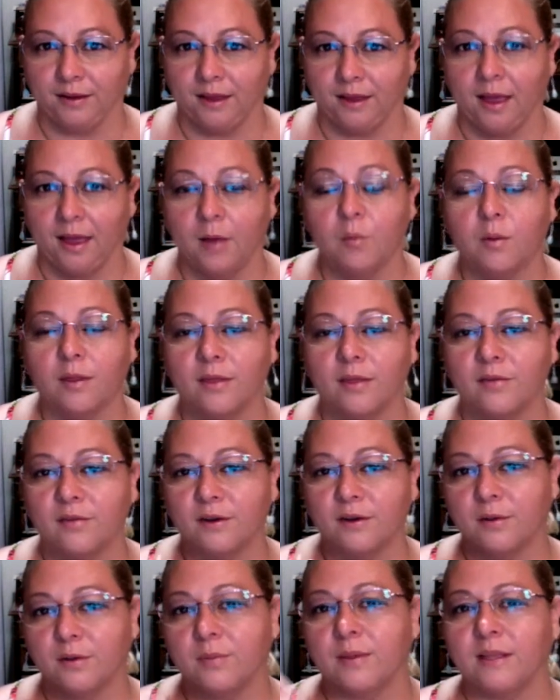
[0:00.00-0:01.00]
And whatever
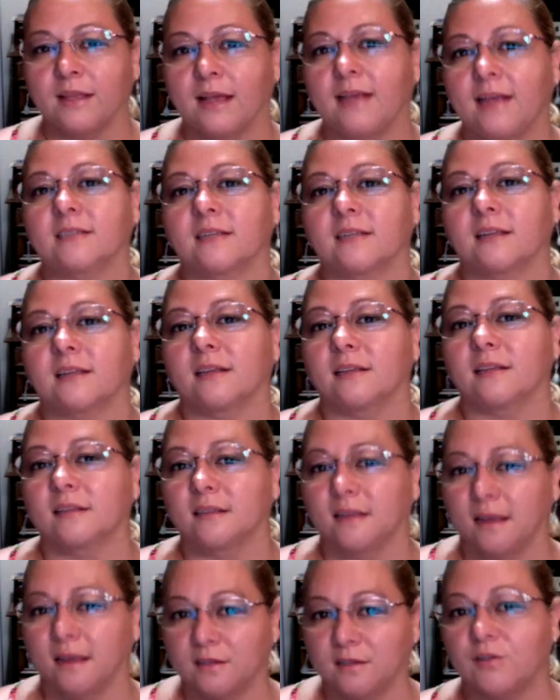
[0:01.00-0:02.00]
you've been asking,
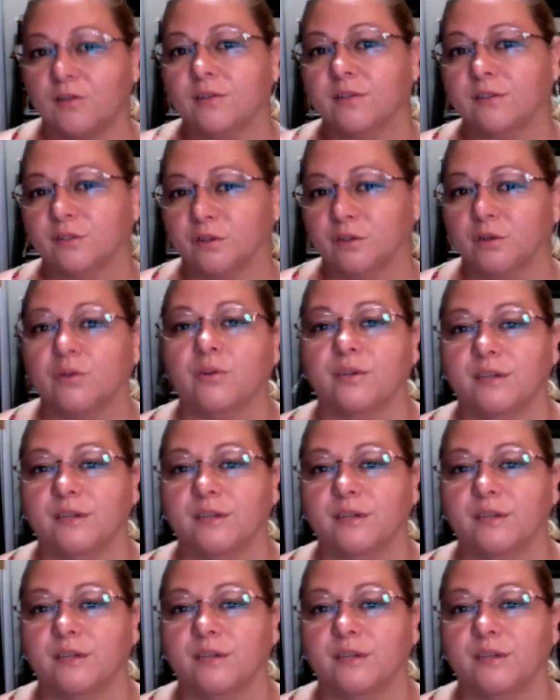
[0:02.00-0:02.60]
the answer is true.